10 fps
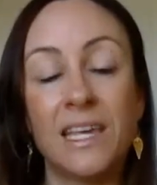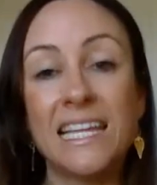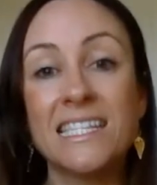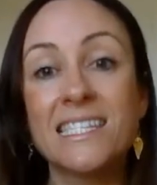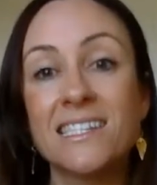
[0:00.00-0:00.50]

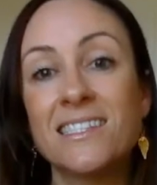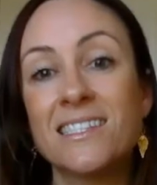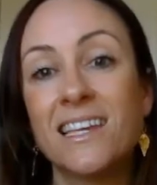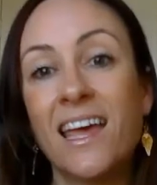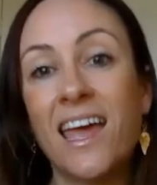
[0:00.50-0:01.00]

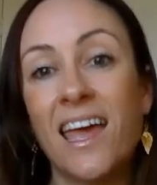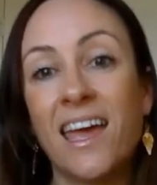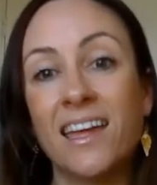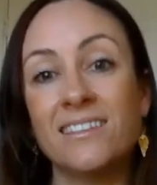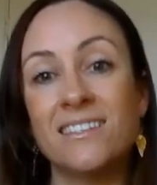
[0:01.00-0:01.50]
instance,
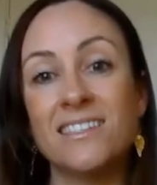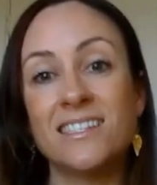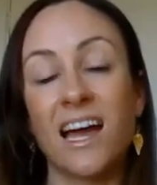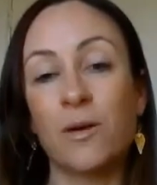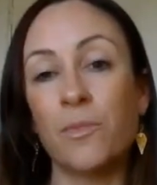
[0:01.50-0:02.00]

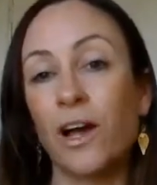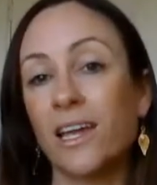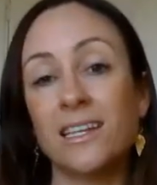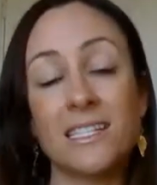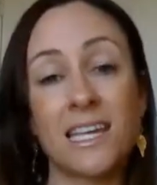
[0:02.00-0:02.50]
and I
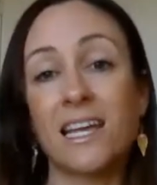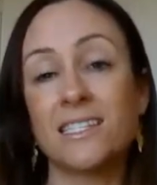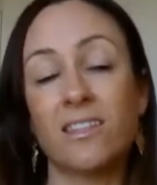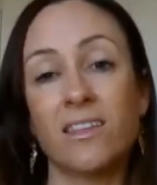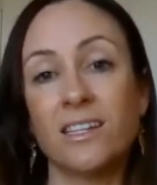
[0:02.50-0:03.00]
can
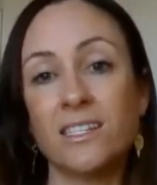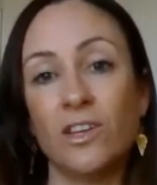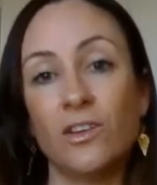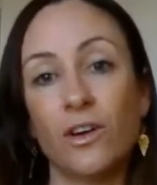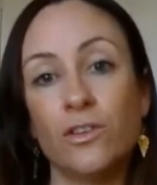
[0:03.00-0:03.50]
attest that
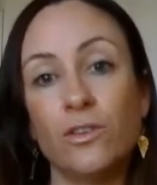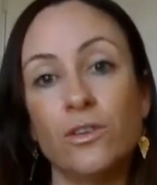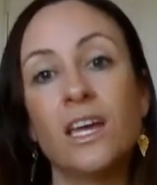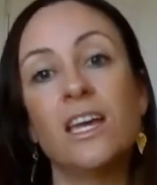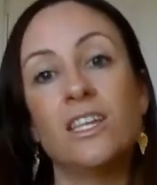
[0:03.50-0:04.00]

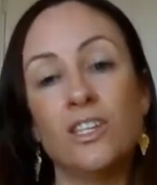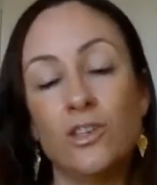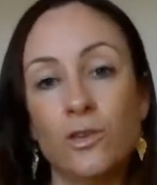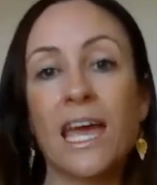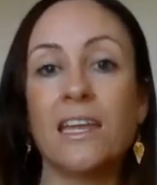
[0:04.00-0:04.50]

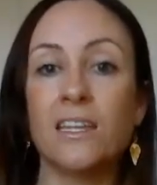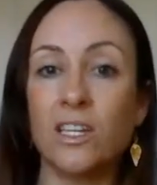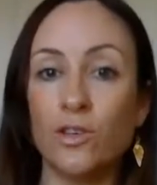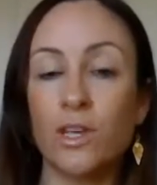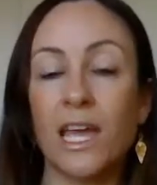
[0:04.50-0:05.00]
you
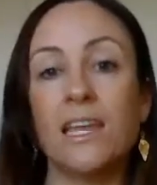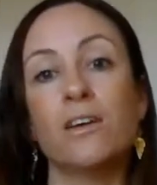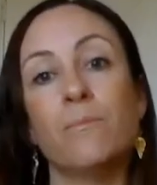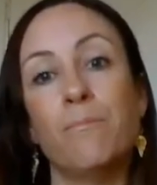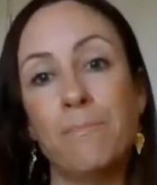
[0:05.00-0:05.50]

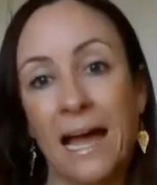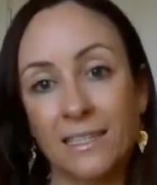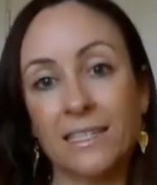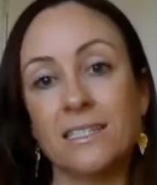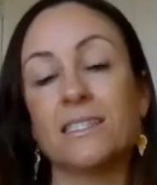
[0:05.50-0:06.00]
can
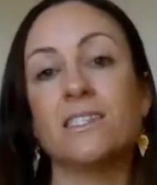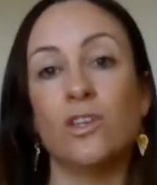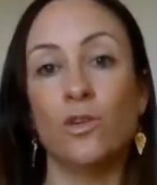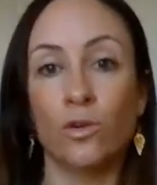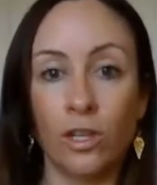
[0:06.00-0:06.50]
balance
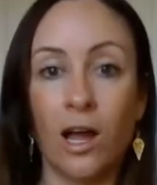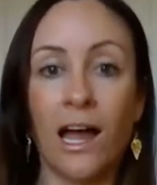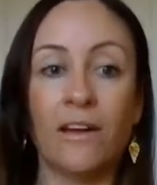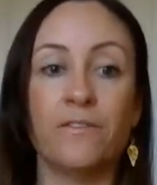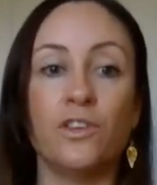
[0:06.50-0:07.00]
your
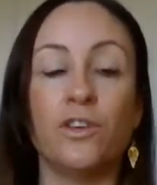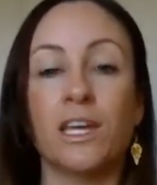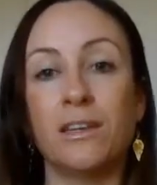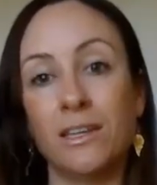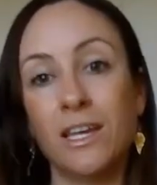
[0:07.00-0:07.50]
life. You
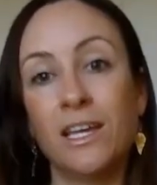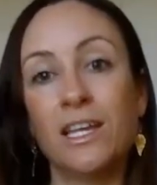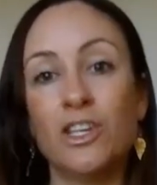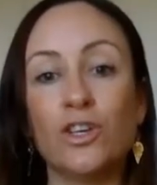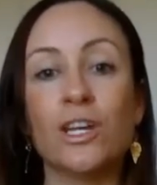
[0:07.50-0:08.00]
can
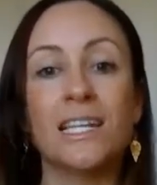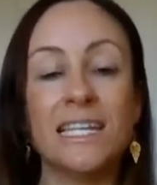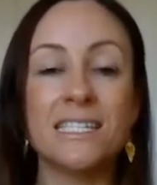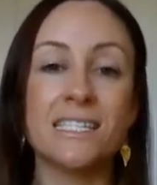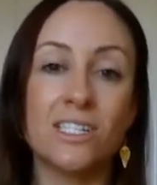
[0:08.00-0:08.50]

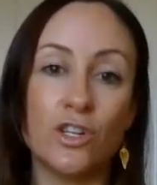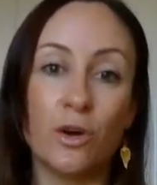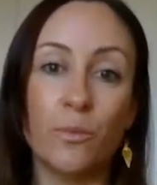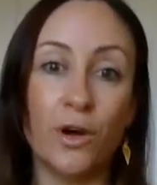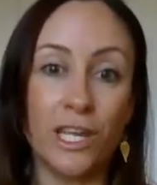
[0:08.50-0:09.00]
listen to
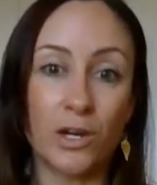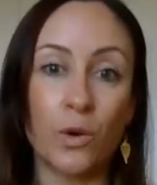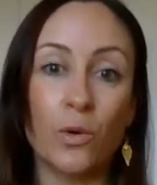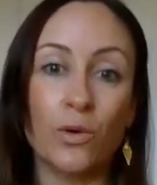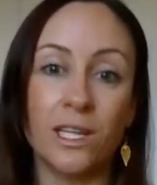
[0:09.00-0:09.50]
your body
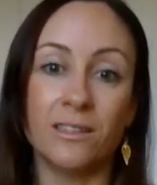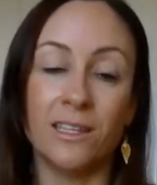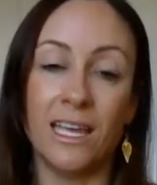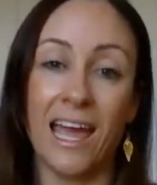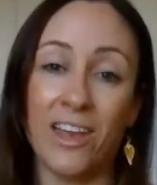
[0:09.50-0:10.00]

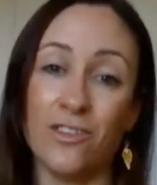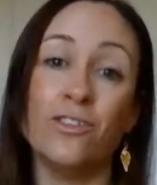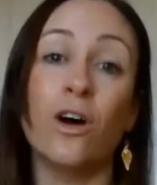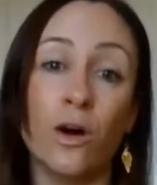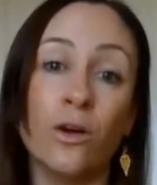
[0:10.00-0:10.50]
accordingly
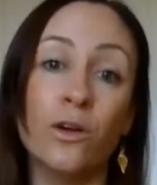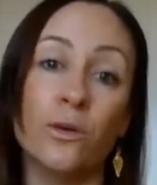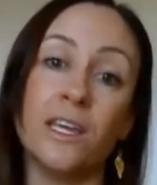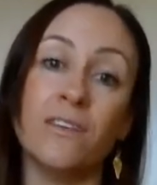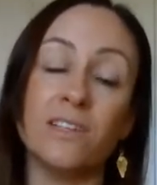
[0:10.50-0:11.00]
and
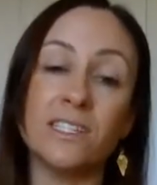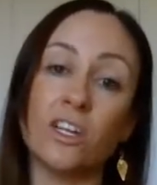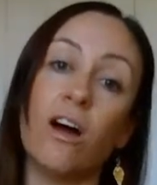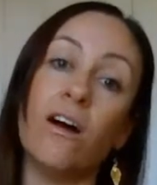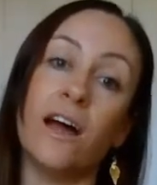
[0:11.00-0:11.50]
know if it's
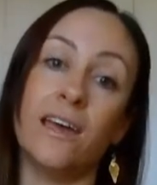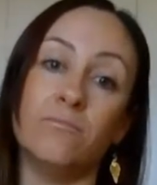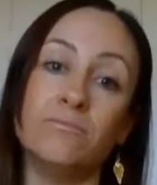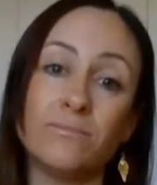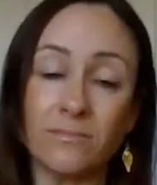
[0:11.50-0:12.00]

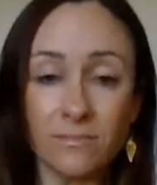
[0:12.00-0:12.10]
time